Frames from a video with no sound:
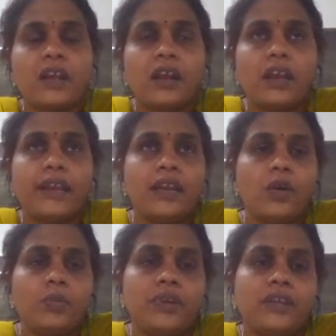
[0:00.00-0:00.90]
And
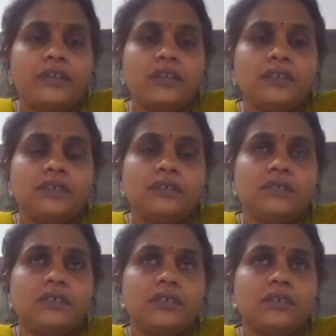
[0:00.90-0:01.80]
operators,
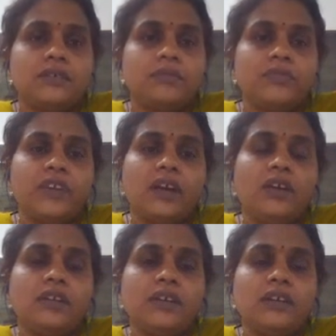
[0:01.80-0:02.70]
we
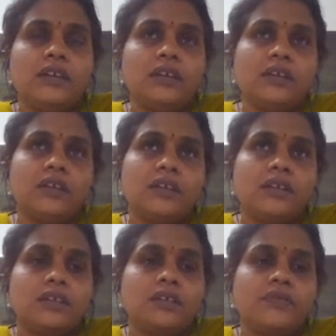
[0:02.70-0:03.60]
already
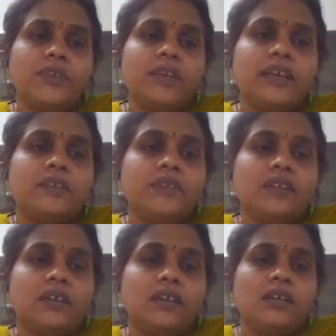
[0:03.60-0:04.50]
familiar with
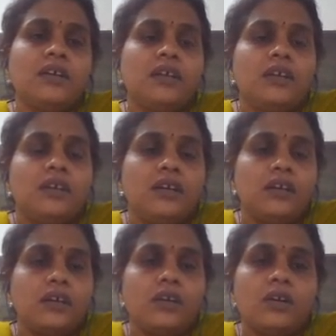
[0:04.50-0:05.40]
the
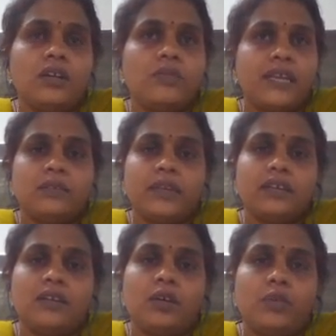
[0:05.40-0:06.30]
all
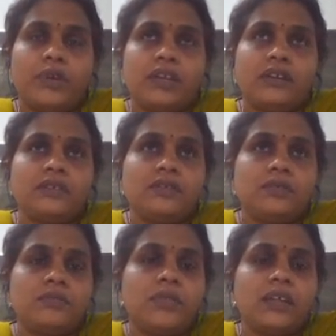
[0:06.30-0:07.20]
mathematical operators.
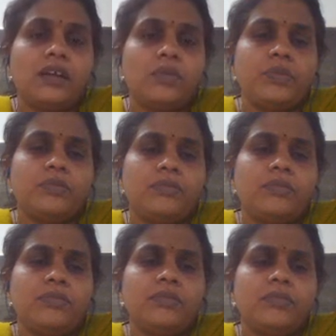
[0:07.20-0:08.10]

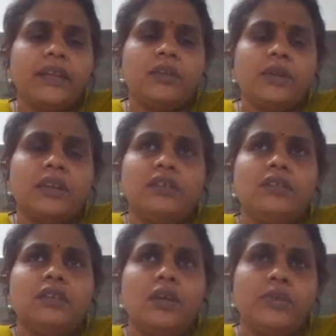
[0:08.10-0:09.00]

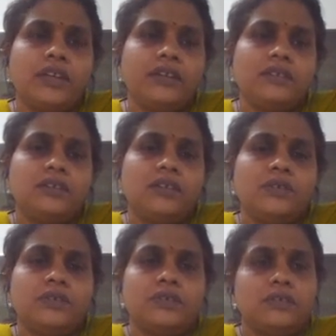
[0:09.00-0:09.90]
Mathematical operators are
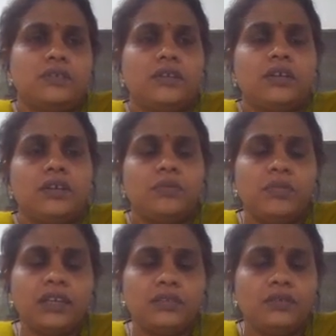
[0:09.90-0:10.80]
used,
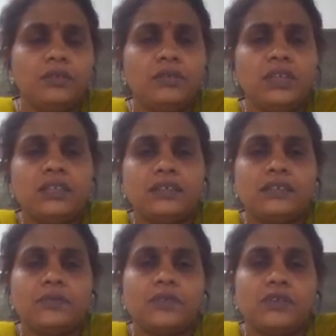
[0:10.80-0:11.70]
but only
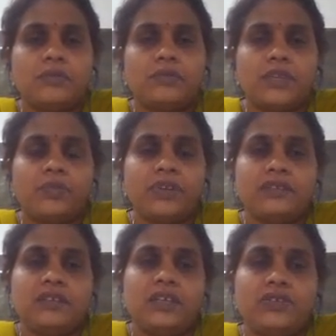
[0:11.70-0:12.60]
the
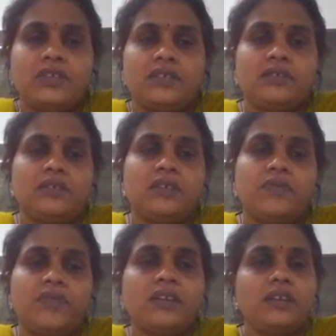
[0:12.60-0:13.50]
representation is
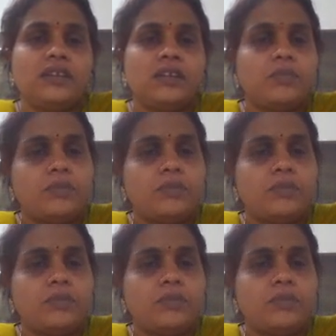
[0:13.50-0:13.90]
different in the